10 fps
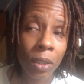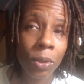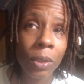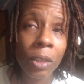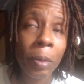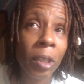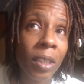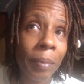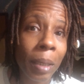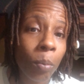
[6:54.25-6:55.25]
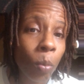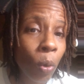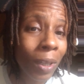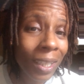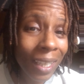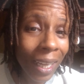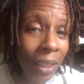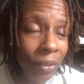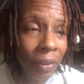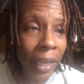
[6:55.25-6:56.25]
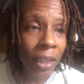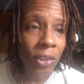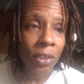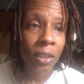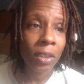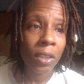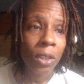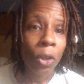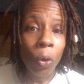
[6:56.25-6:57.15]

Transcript: Do this person make more negative actions